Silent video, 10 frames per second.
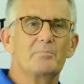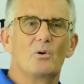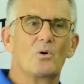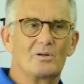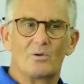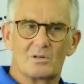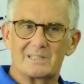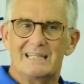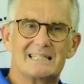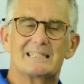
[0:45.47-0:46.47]
important
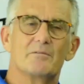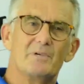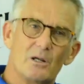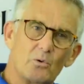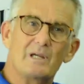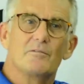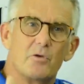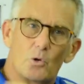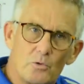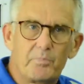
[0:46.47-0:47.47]
also is that we are looking
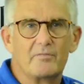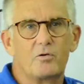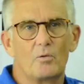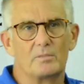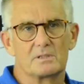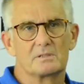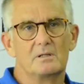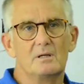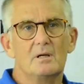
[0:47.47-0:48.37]
for good performance.